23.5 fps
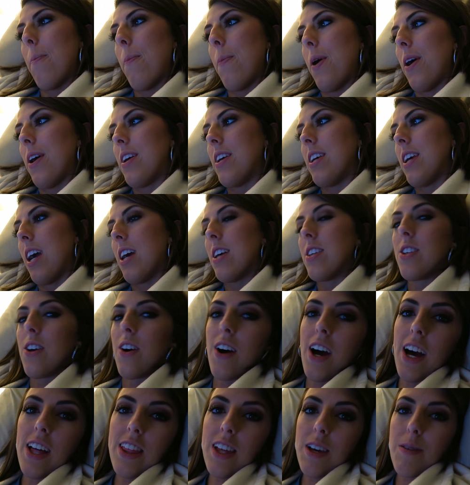But yeah,
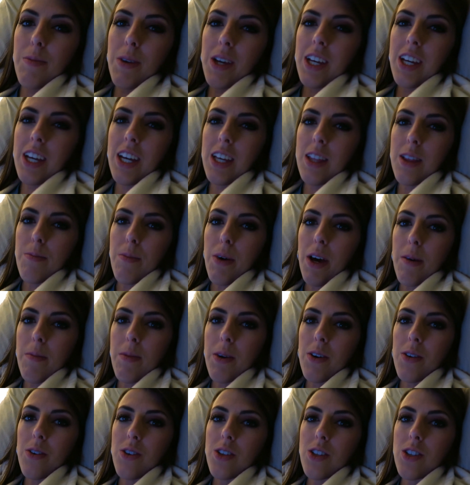so I think me and Keith might
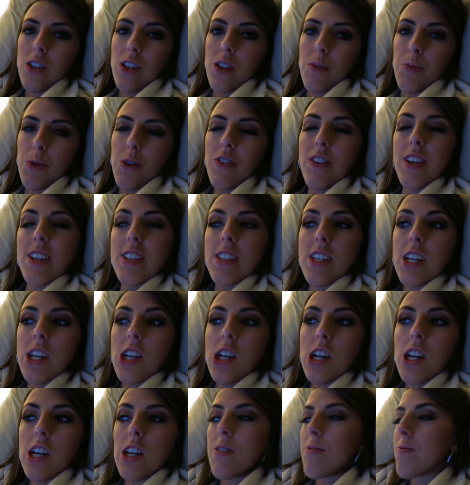be going to the movies
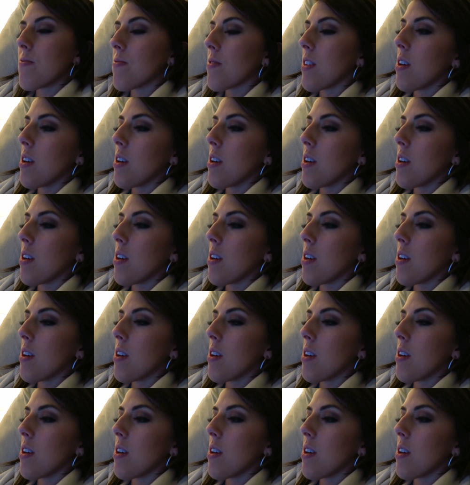later.